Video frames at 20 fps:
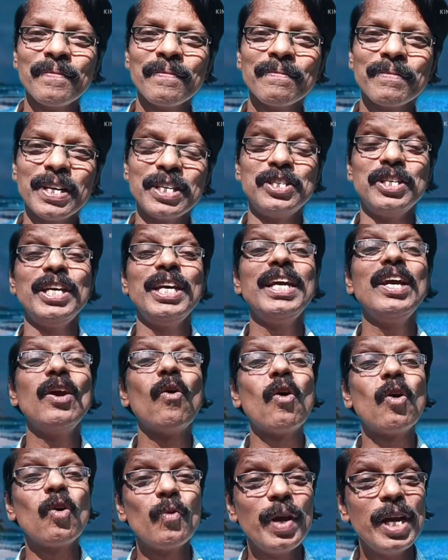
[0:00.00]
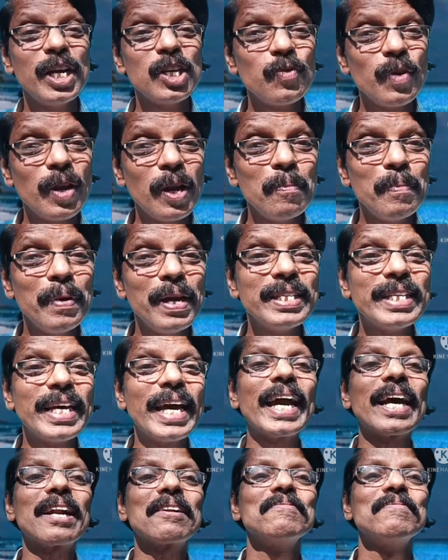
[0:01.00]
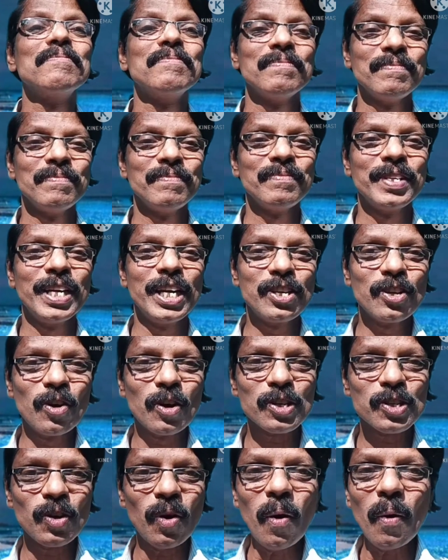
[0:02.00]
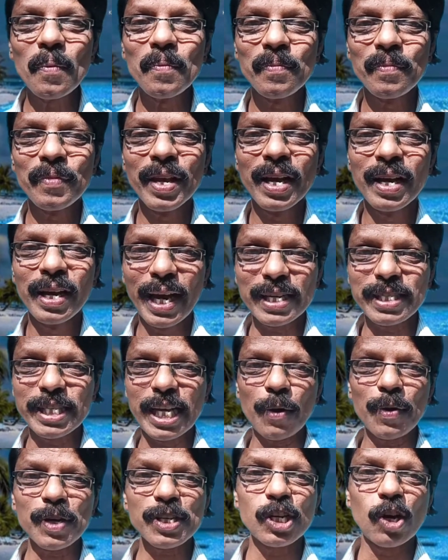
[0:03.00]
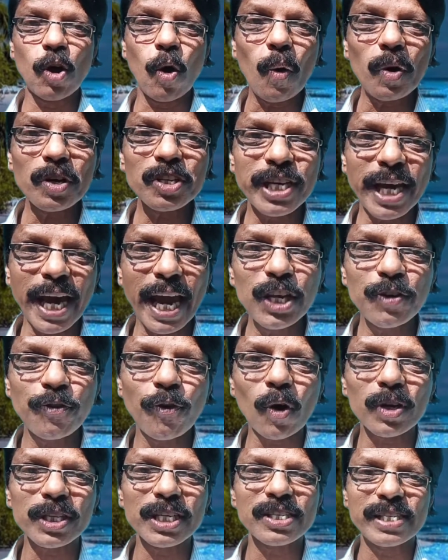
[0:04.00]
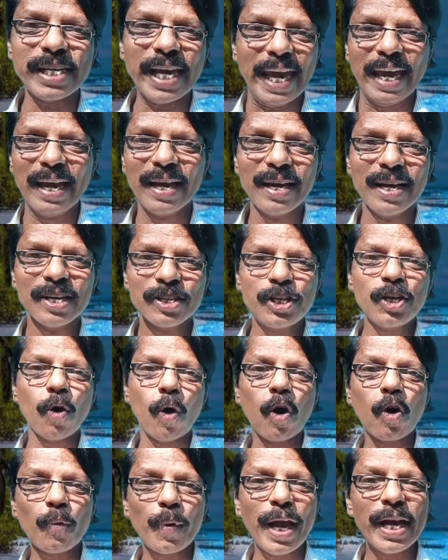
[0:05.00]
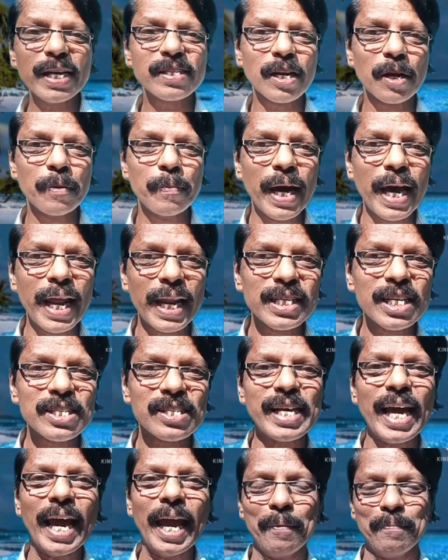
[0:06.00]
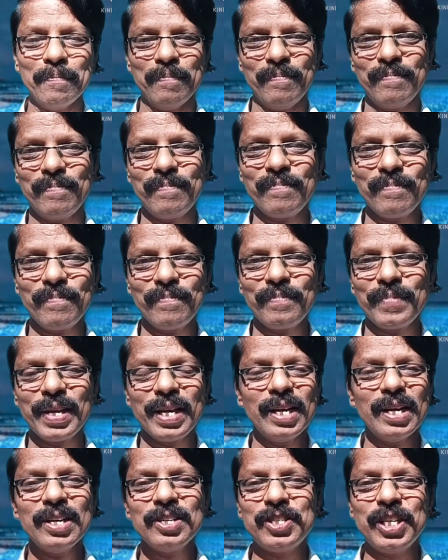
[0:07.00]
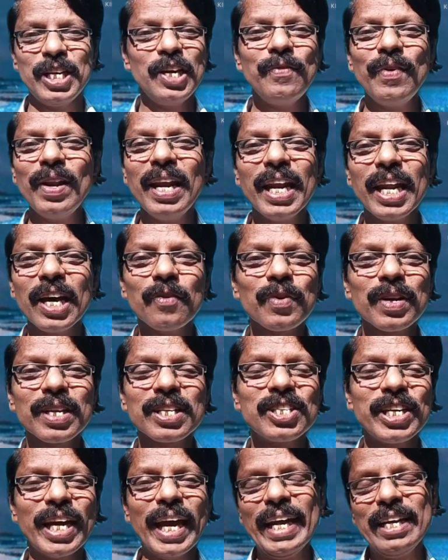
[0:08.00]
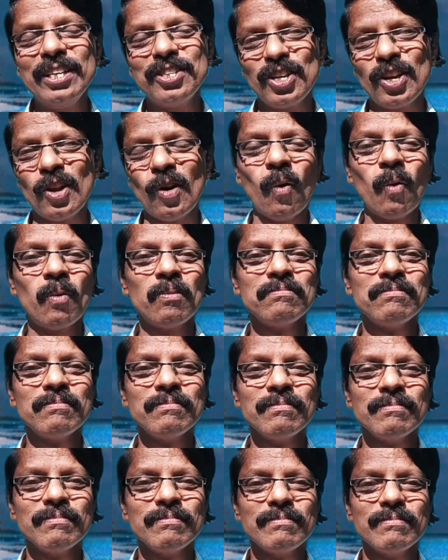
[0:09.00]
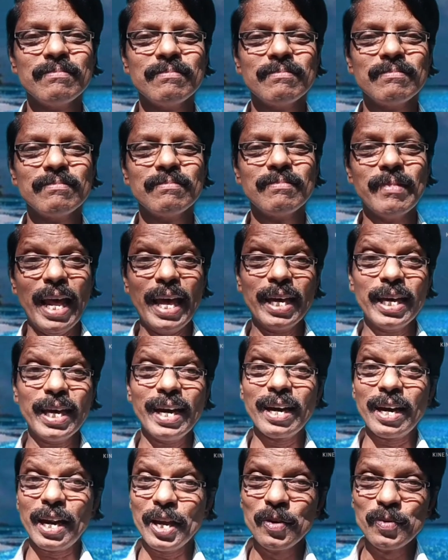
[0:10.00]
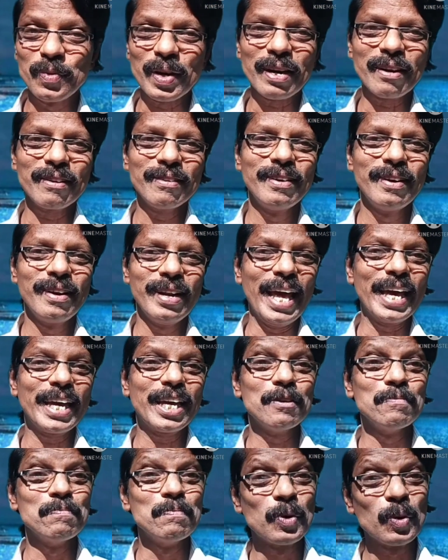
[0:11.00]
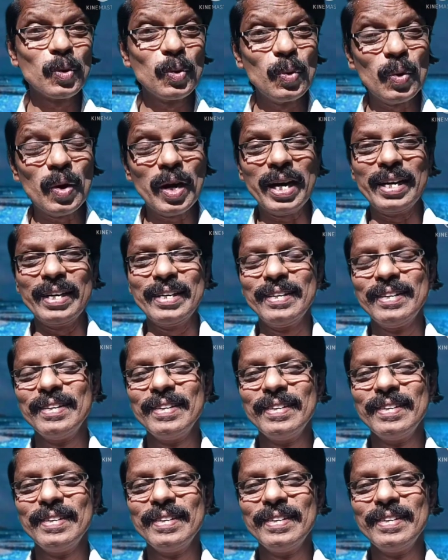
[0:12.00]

The sea always will be there. Is it not so? Yes, there was no change for the sea. Sea always remained the same. Sea will never change, no. Like a river, like a brook.